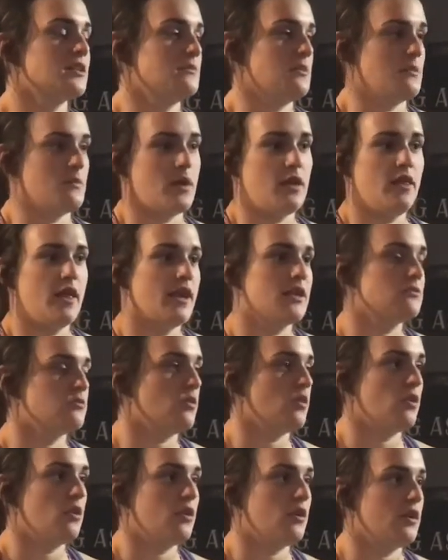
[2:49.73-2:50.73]
I mean, my legs
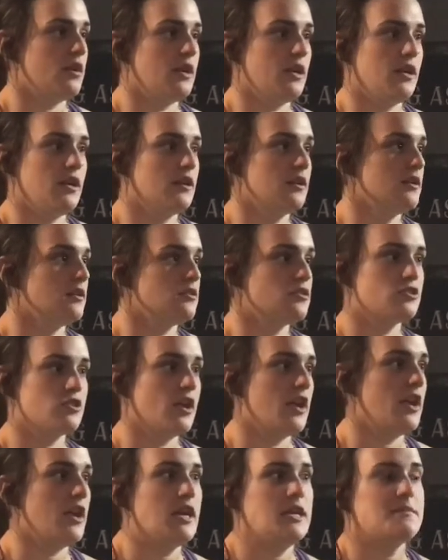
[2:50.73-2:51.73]
were already
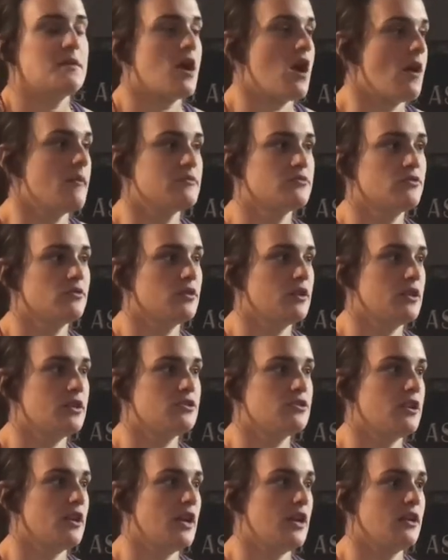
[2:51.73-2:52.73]
trained, my arms were already
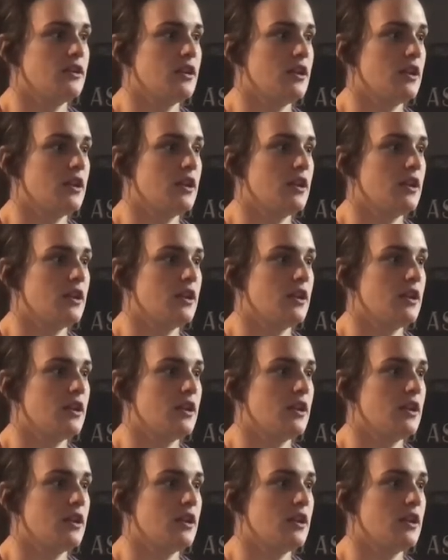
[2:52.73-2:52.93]
trained.